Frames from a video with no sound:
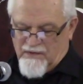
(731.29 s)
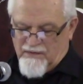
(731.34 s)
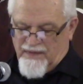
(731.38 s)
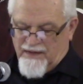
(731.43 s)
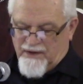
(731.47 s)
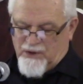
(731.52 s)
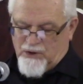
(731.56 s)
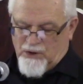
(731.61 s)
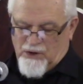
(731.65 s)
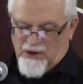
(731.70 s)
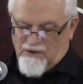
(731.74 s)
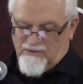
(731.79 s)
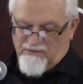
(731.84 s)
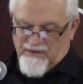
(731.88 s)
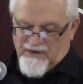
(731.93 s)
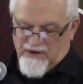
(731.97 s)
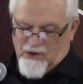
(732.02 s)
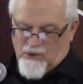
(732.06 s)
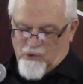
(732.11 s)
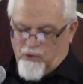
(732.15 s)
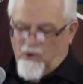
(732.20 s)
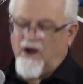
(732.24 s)
they could have
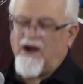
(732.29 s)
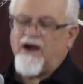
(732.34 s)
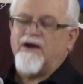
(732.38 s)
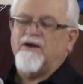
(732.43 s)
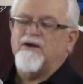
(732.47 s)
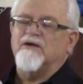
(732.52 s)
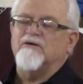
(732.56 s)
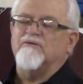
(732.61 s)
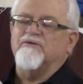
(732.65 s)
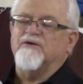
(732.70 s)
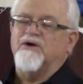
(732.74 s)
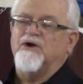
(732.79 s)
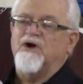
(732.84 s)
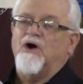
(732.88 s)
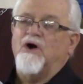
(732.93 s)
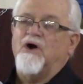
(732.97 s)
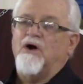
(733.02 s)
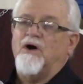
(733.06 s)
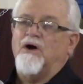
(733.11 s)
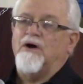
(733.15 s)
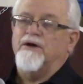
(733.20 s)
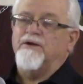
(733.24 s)
inquired of
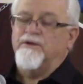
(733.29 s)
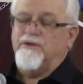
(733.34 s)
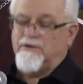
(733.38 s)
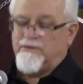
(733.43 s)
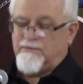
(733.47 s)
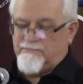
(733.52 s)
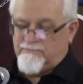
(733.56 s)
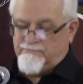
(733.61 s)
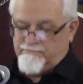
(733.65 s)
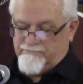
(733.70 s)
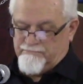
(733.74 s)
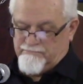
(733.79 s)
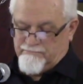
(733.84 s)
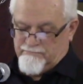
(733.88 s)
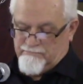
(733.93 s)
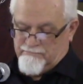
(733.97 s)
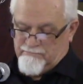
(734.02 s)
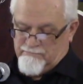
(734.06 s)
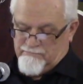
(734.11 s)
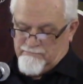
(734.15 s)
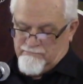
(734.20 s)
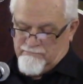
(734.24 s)
God,
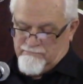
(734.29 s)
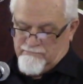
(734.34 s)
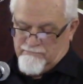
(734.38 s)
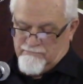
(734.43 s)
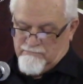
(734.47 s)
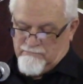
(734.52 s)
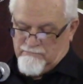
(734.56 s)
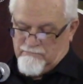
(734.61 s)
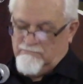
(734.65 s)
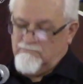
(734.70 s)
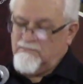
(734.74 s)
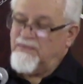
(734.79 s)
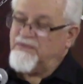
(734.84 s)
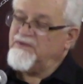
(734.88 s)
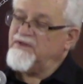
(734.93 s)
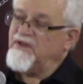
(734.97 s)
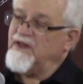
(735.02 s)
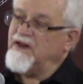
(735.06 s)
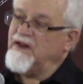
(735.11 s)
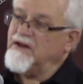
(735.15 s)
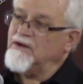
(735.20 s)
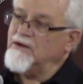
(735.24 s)
but
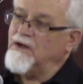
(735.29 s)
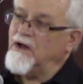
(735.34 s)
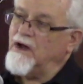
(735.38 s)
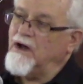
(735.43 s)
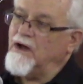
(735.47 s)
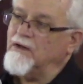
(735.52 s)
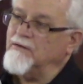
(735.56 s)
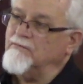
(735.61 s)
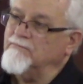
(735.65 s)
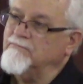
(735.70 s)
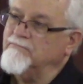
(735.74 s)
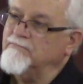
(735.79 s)
they did not.